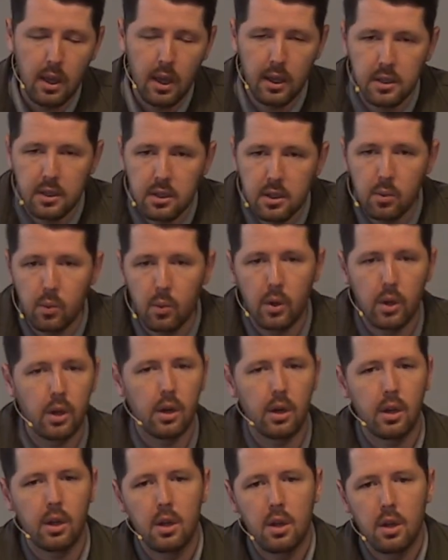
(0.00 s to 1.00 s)
is the
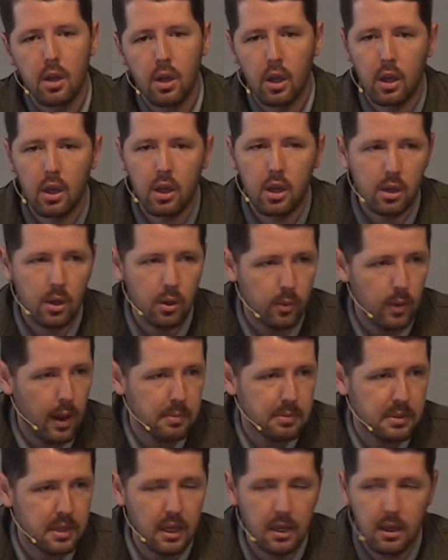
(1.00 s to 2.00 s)
word
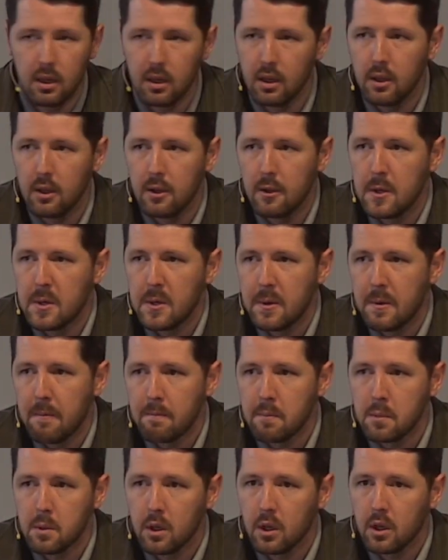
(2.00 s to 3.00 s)
corrupting.
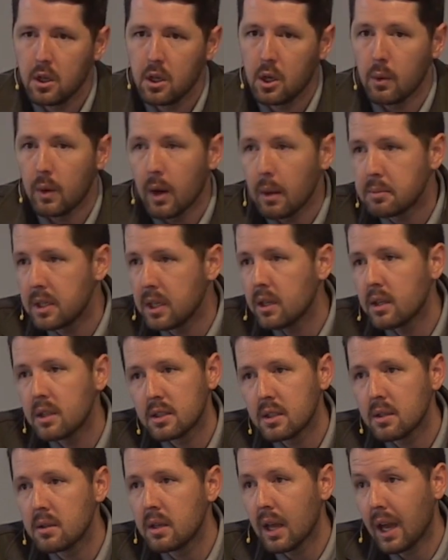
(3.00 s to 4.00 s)
Corrupting is
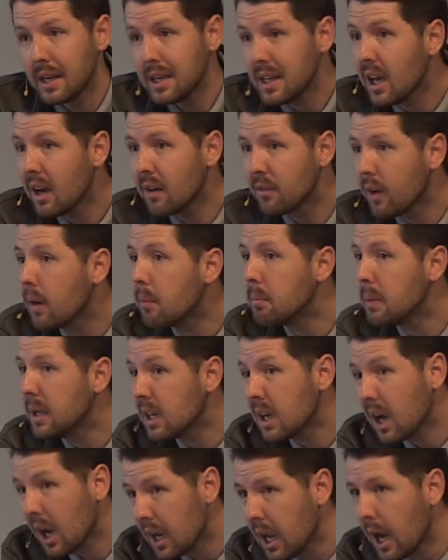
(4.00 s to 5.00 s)
an idea of being
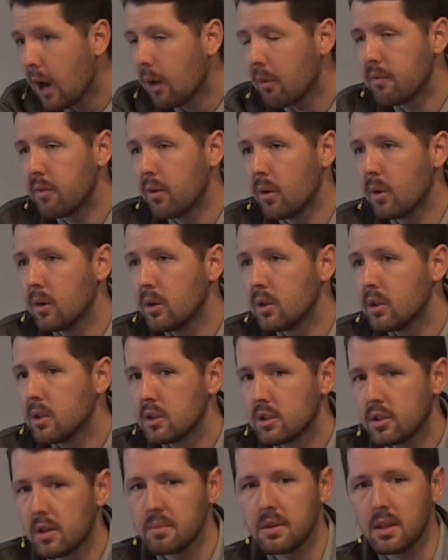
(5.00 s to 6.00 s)
unhelpful,
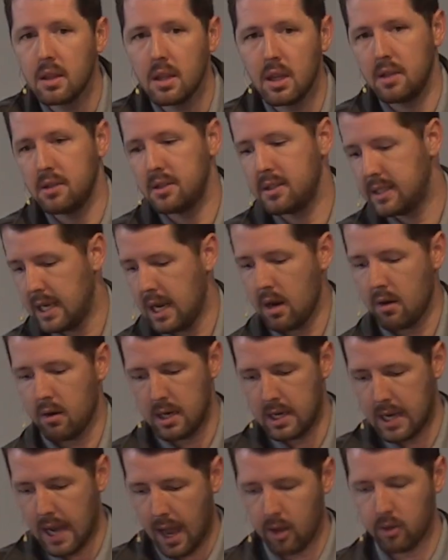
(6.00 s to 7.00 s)
something that is
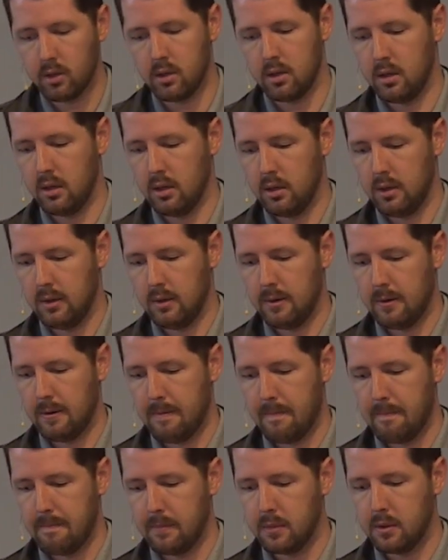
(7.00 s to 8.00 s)
tearing down,
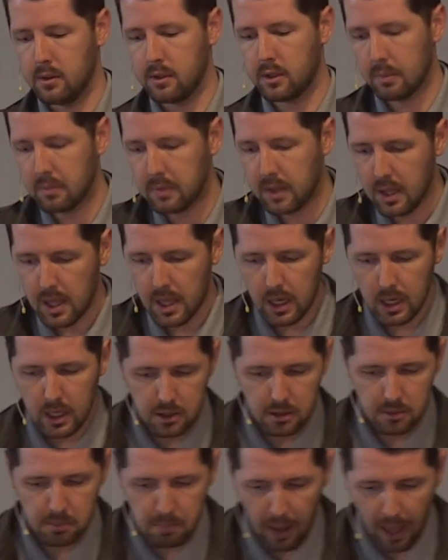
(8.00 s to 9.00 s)
something that
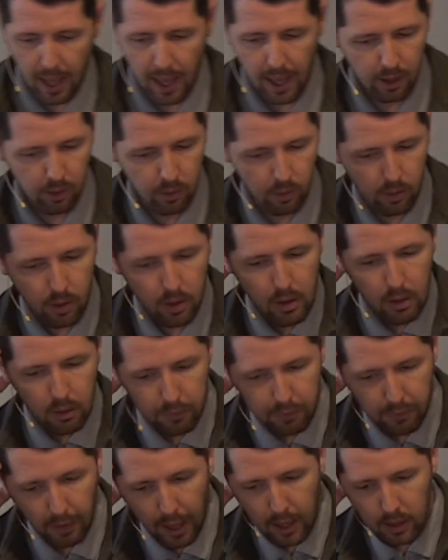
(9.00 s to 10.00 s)
is bad or
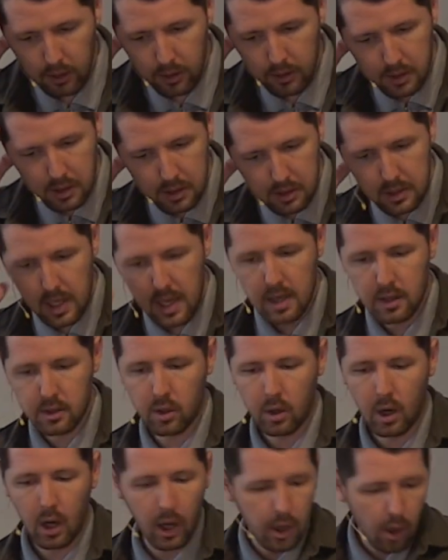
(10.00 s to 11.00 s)
foul or disease
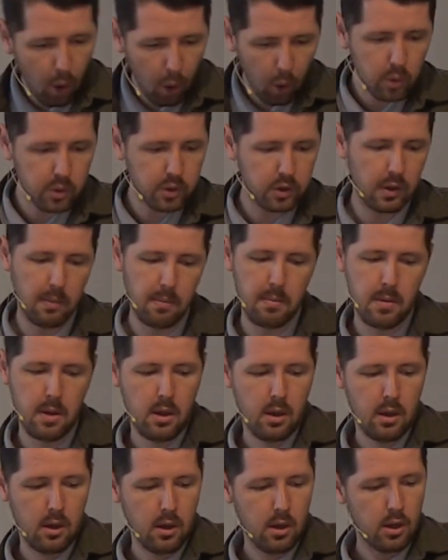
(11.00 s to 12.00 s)
or unwholesome
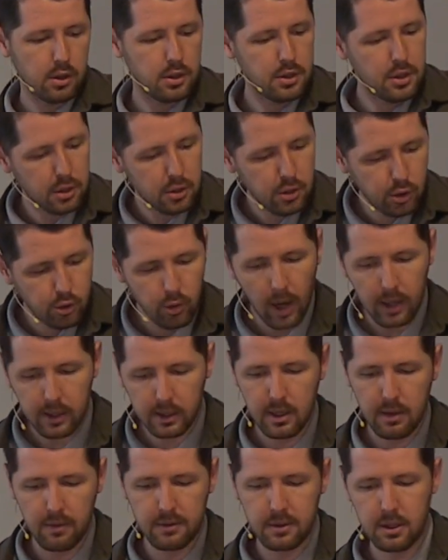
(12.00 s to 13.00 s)

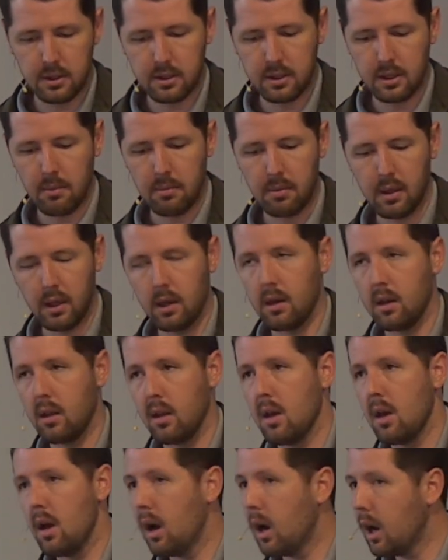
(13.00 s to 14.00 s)
destructive to something,
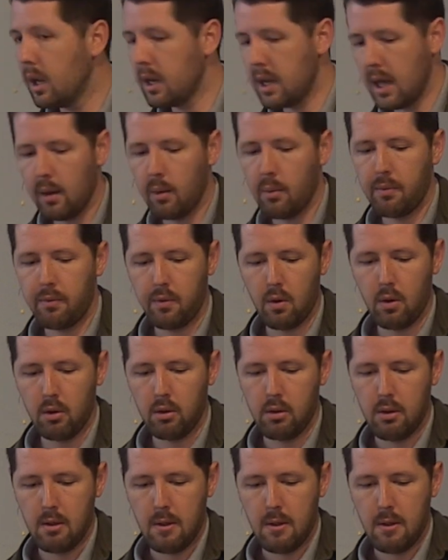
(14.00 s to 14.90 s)
unhelpful.